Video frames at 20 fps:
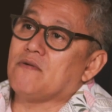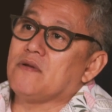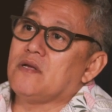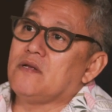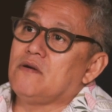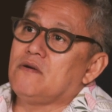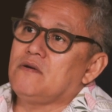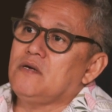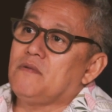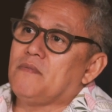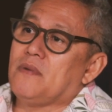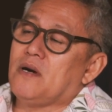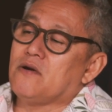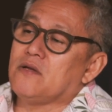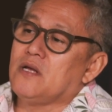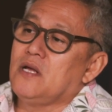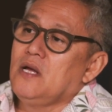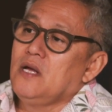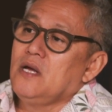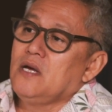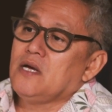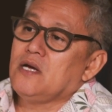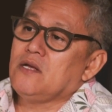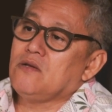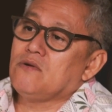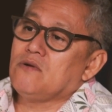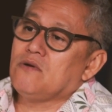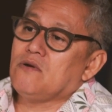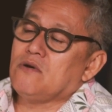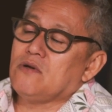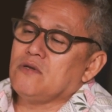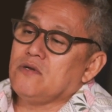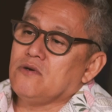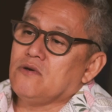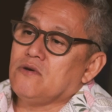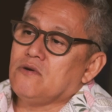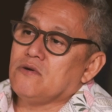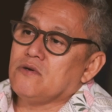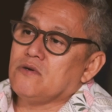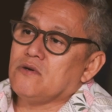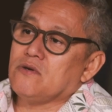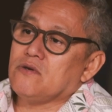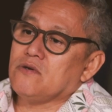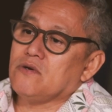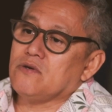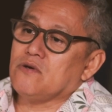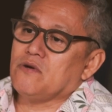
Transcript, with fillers: out you know about you know all your your,